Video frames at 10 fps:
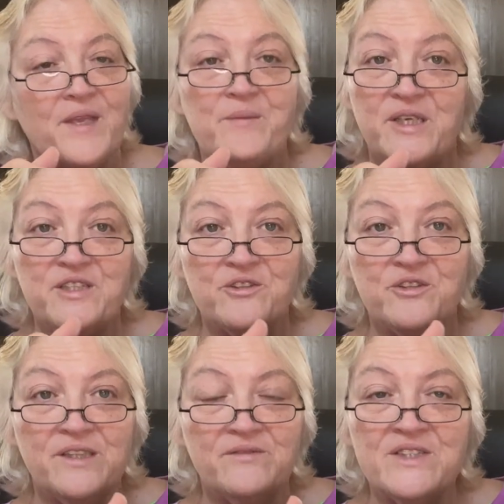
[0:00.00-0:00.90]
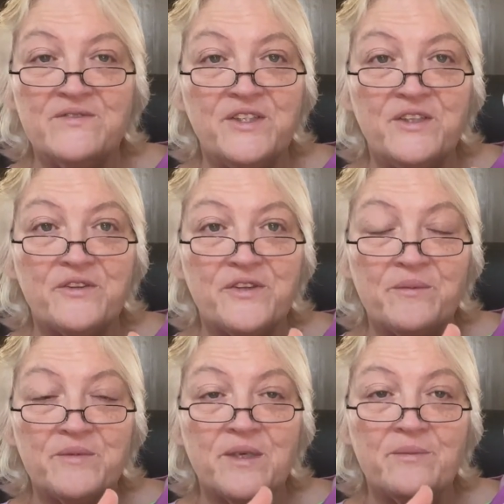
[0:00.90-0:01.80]
Make sure you give this video a
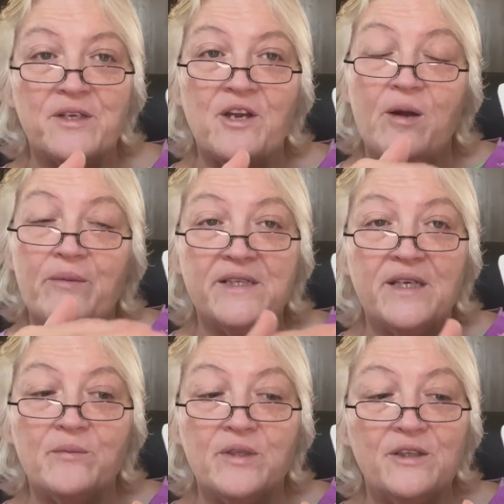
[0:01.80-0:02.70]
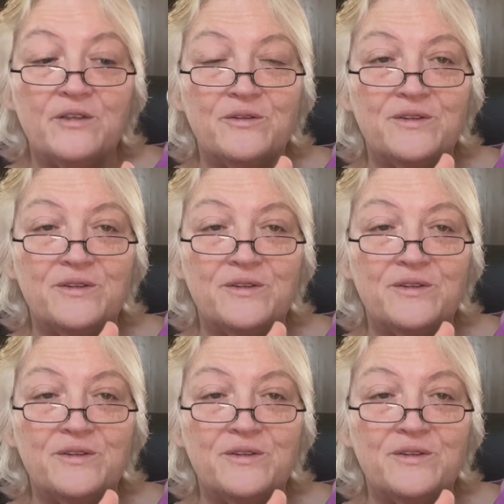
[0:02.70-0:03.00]
thumbs up and comment down below.